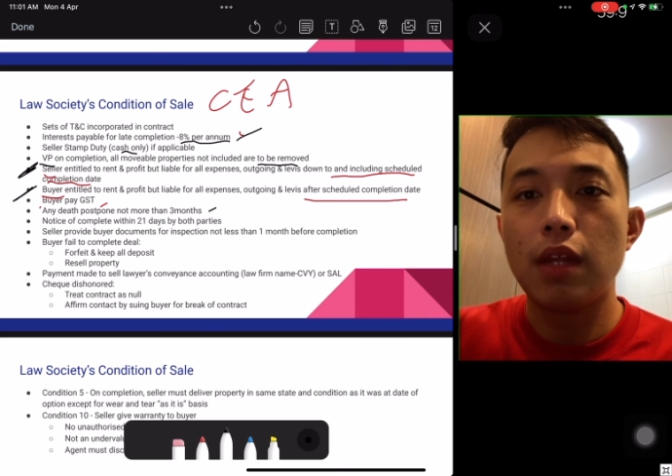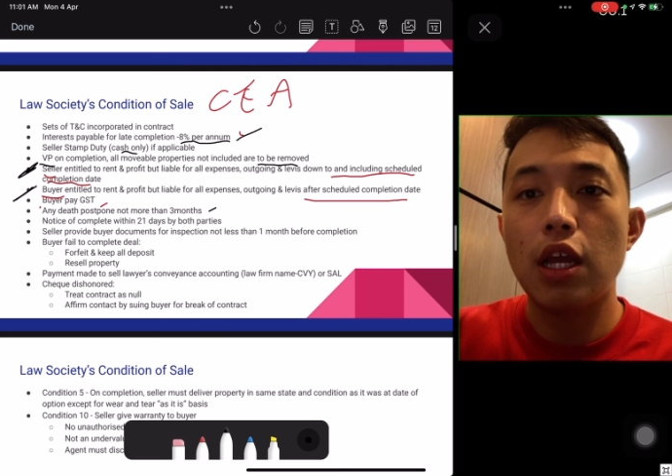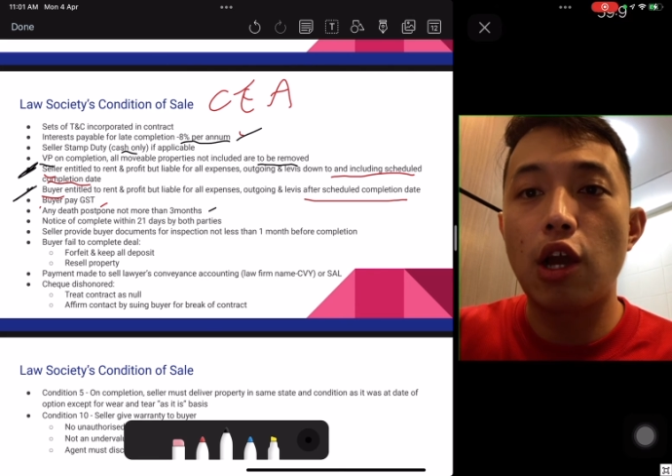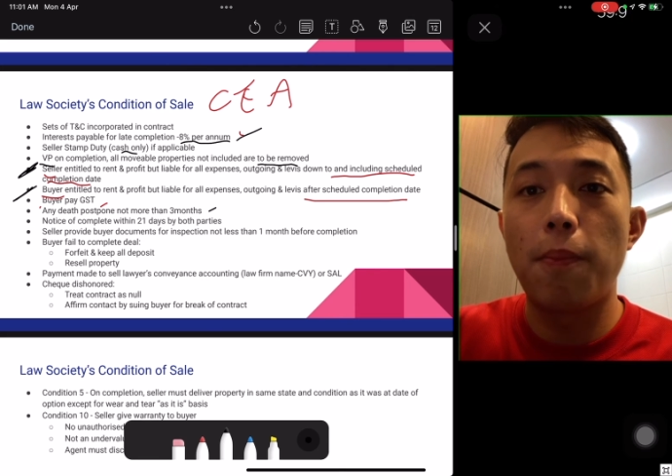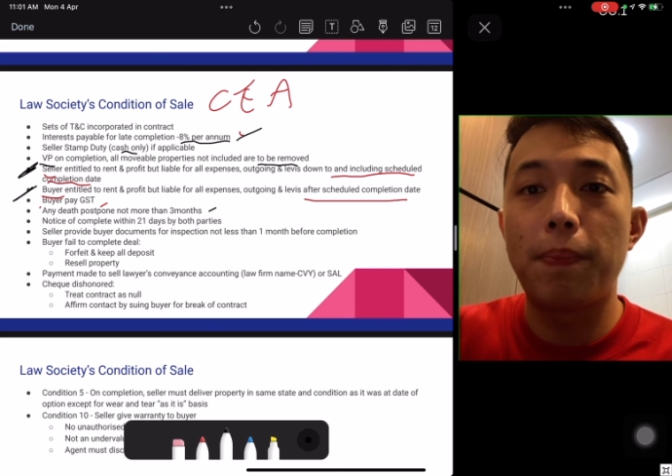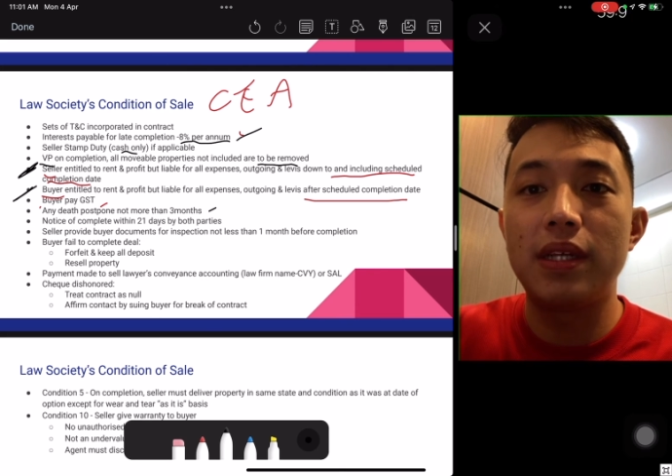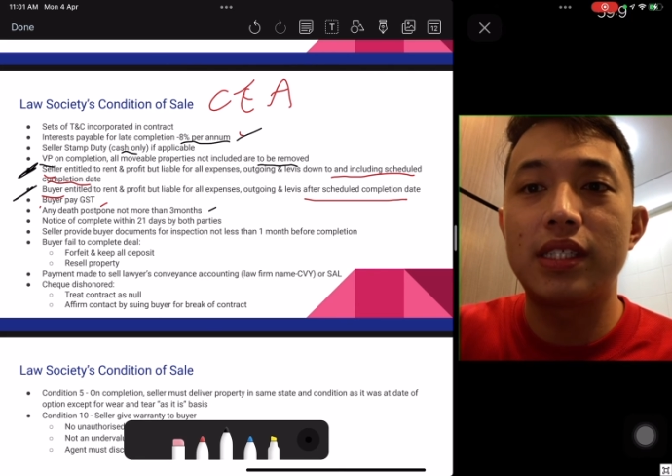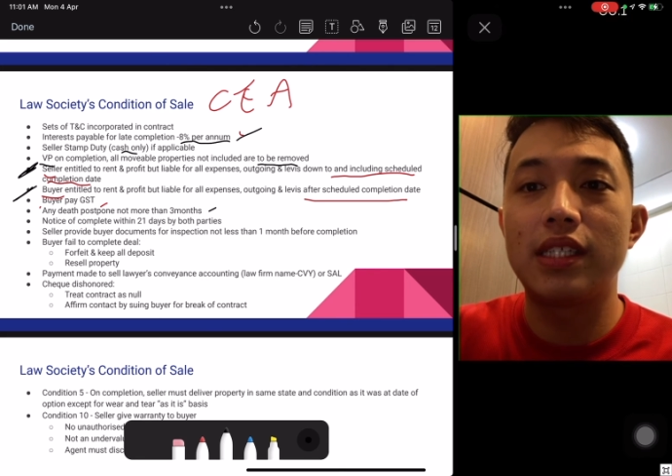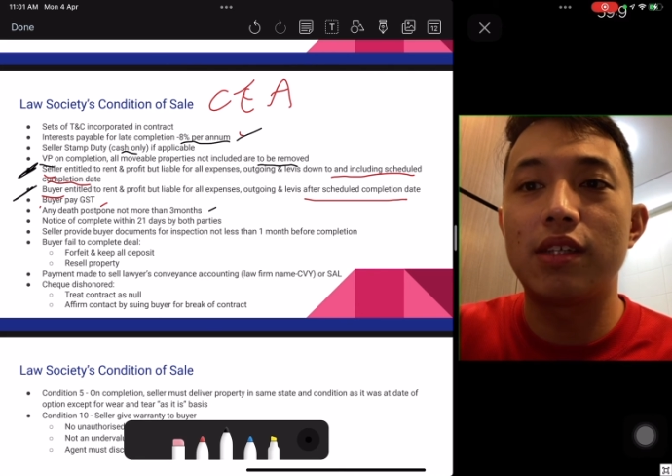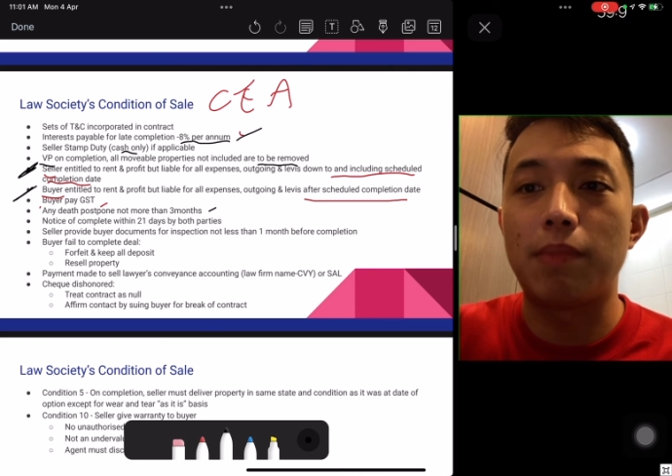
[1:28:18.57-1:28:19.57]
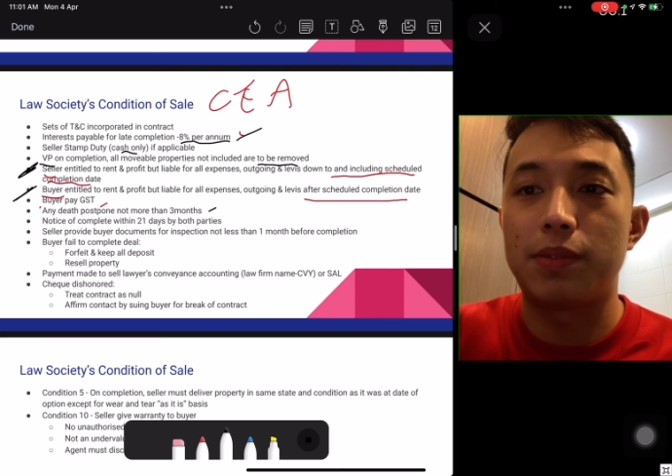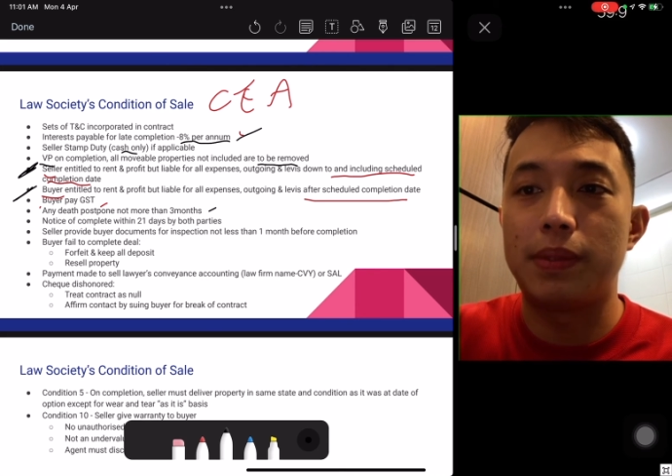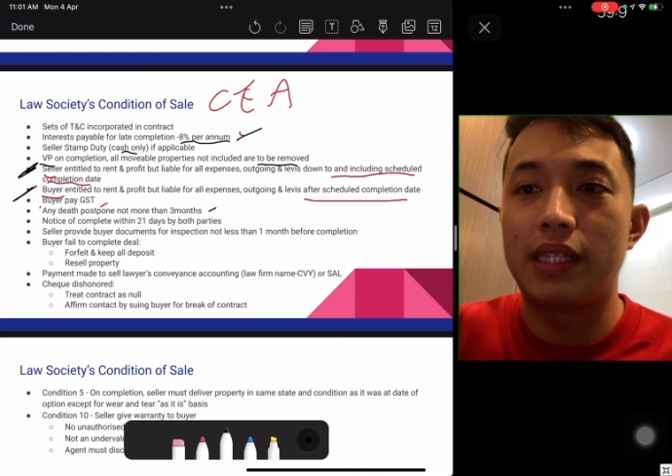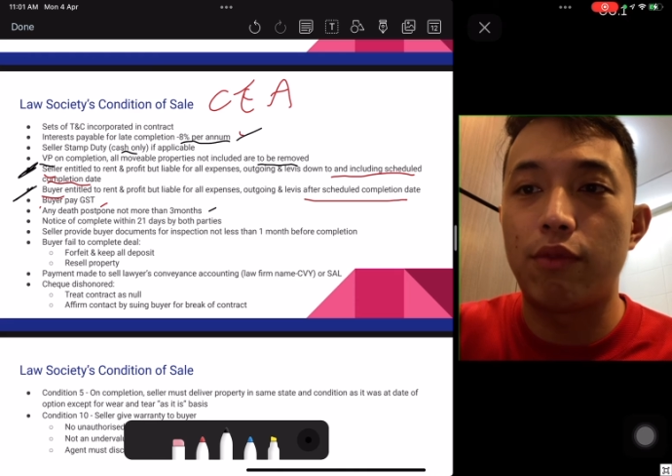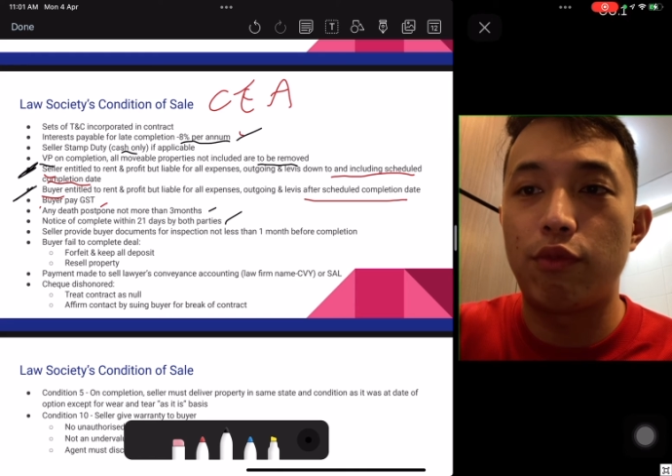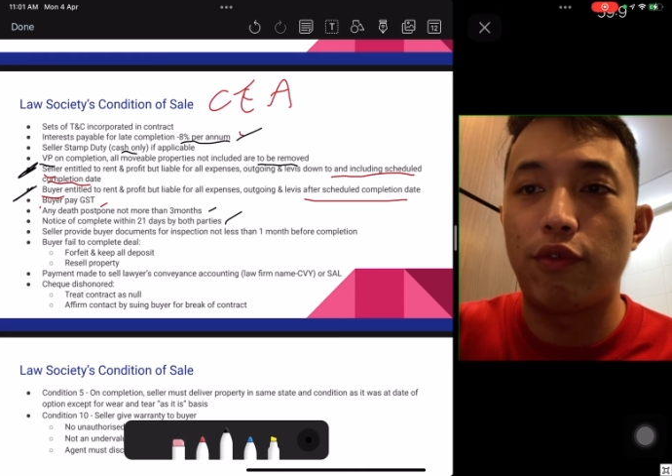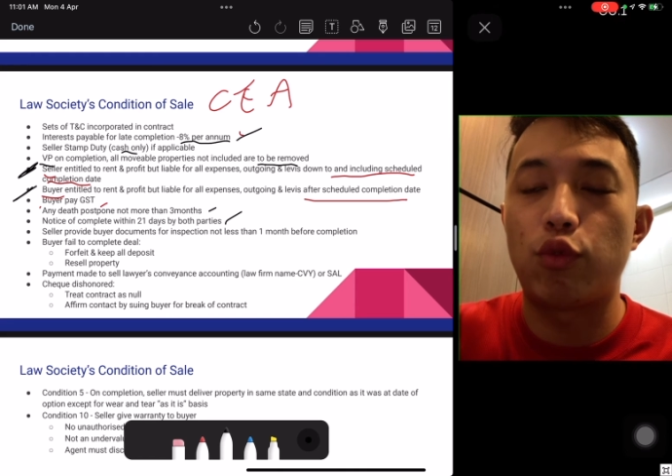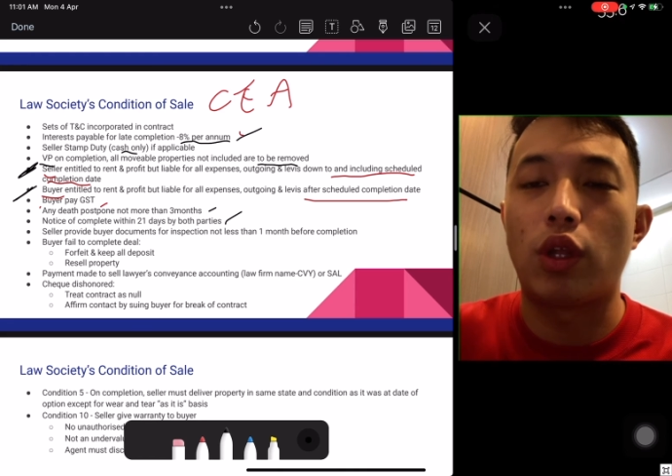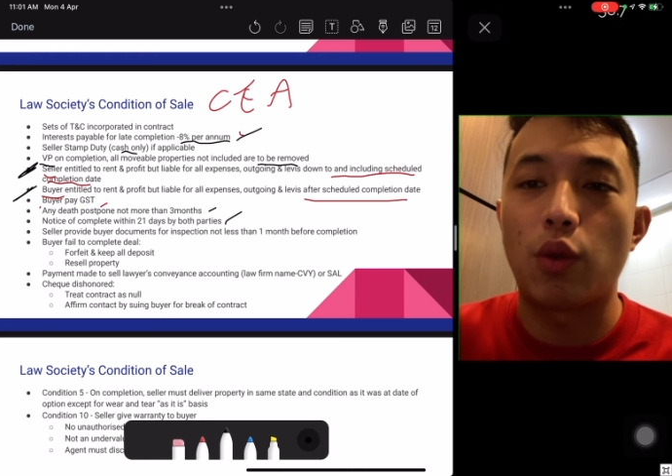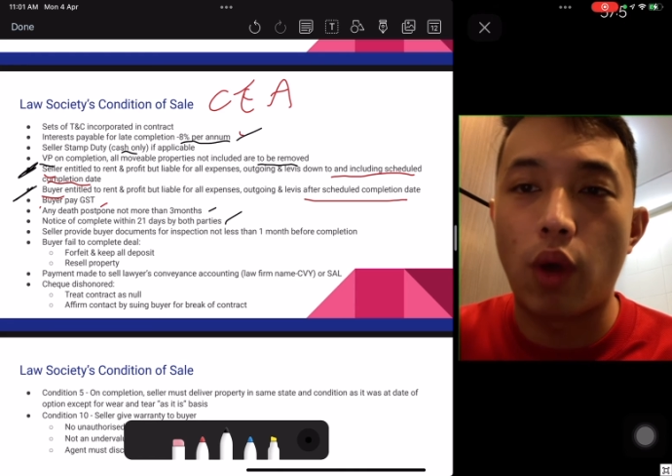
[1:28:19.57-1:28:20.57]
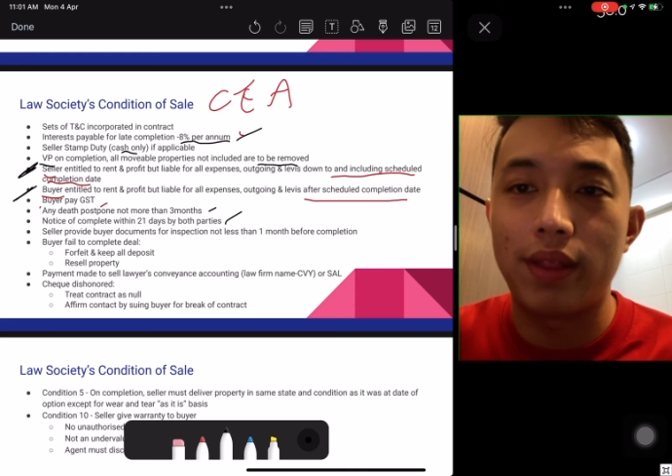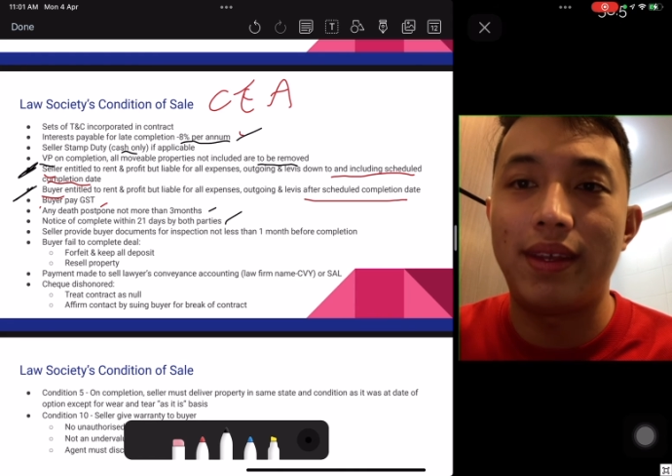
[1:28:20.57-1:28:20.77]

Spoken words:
Completion must be done within 21